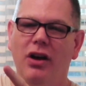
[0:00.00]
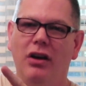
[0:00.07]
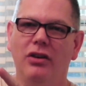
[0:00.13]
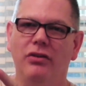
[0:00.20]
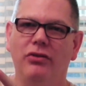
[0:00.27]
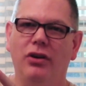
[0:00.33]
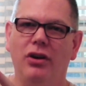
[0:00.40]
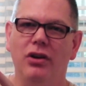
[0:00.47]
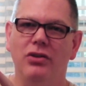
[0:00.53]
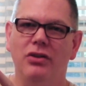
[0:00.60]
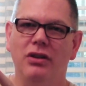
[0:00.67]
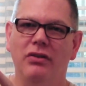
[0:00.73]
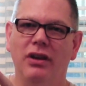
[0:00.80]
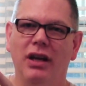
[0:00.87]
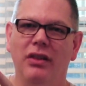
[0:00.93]
gone as far as
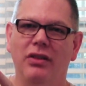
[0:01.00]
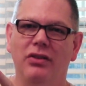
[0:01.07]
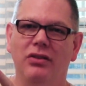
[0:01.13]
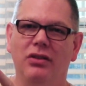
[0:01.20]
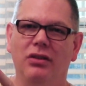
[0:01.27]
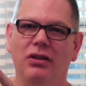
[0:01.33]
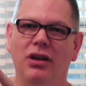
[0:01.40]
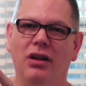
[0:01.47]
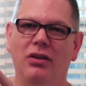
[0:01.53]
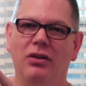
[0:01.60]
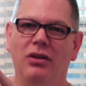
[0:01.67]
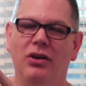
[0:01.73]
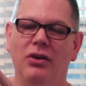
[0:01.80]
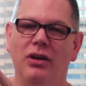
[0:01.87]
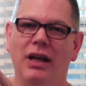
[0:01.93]
to even add these little
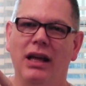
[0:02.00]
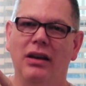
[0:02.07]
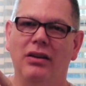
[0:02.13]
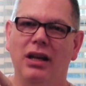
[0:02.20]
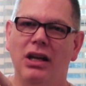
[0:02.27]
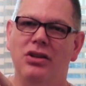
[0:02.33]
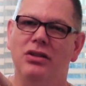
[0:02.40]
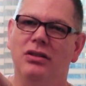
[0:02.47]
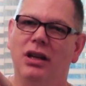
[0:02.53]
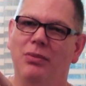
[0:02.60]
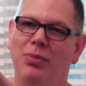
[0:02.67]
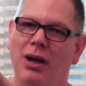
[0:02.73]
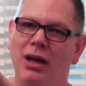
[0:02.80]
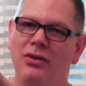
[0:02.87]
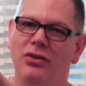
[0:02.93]
color-coded annotations
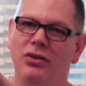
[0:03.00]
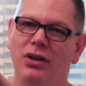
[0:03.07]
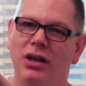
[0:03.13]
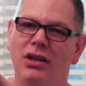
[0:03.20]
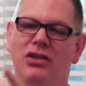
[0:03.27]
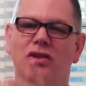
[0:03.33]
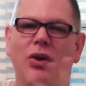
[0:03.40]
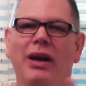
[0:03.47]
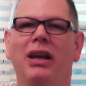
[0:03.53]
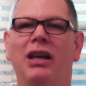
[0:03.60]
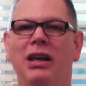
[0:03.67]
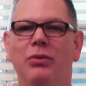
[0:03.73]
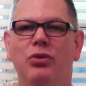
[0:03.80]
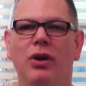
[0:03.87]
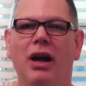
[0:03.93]
like Paizo does, so I can
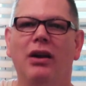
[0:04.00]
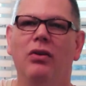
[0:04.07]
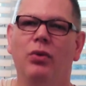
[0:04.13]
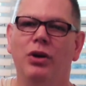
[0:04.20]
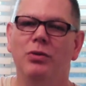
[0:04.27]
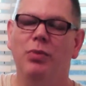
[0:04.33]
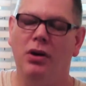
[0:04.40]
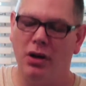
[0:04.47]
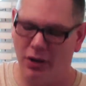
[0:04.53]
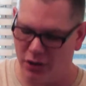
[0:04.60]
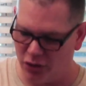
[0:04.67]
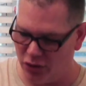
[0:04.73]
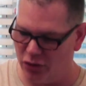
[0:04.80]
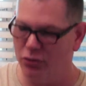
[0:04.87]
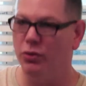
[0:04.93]
keep track of which
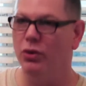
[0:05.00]
pawn goes